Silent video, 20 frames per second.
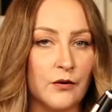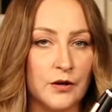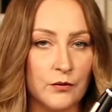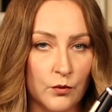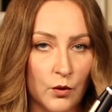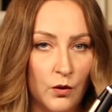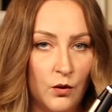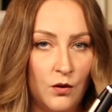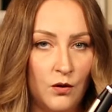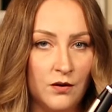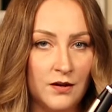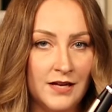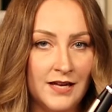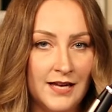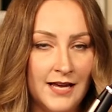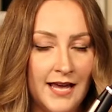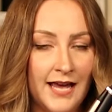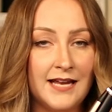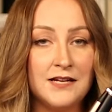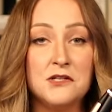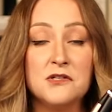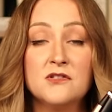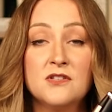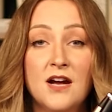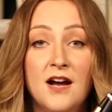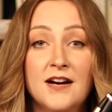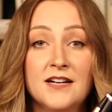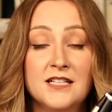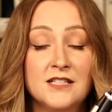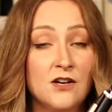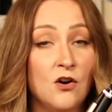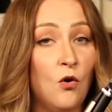role and decided that